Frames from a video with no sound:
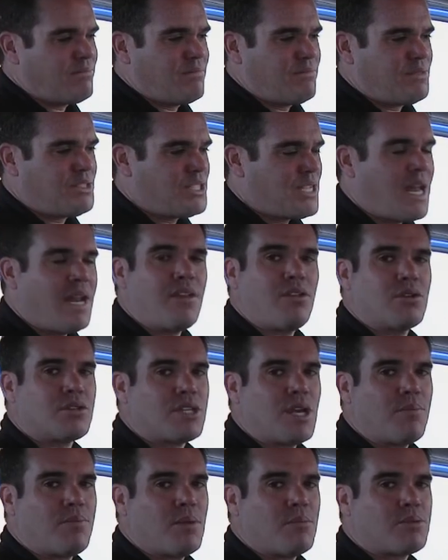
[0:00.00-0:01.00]
setting
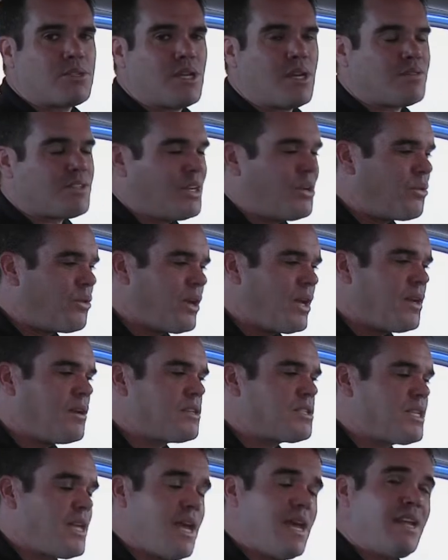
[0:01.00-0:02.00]
those up themselves. They don't really
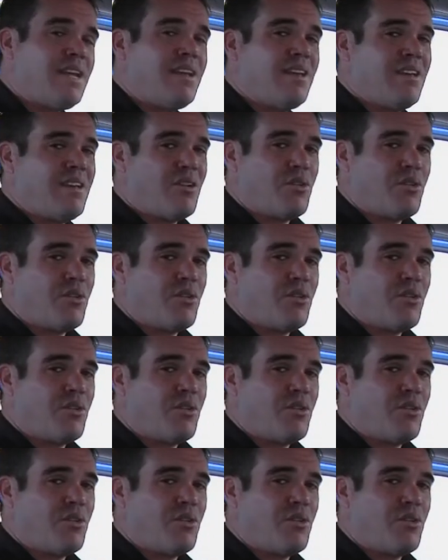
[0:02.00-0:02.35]
understand